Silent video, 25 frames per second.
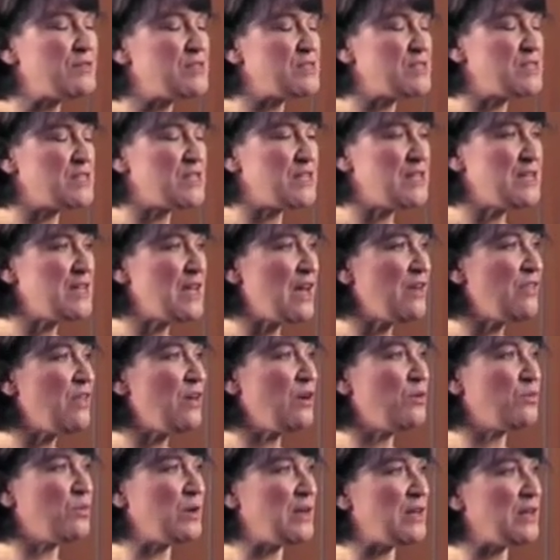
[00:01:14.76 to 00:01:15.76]

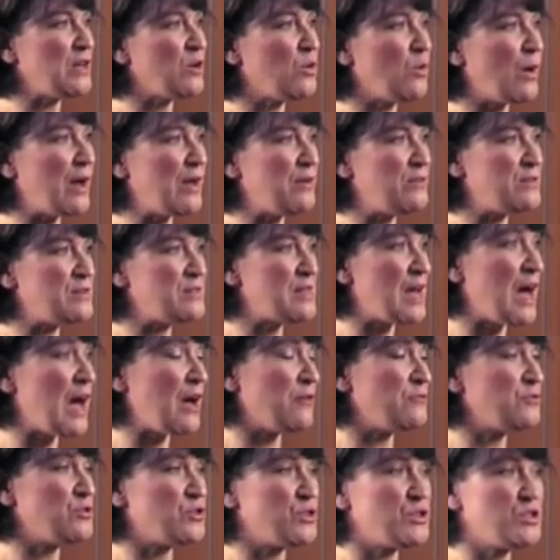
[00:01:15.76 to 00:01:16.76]
together, reading quavers
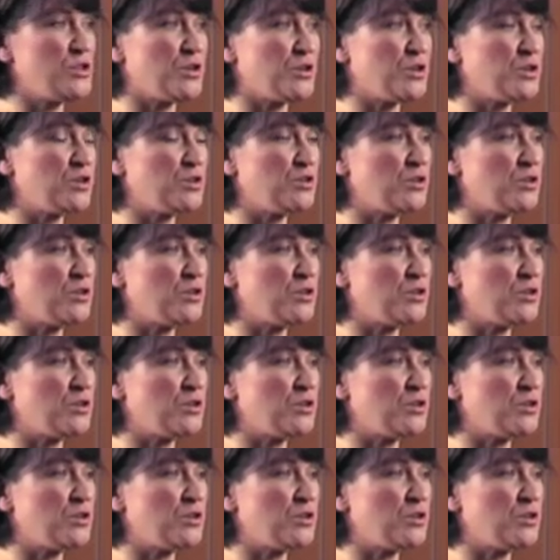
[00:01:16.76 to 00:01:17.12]
after a dotted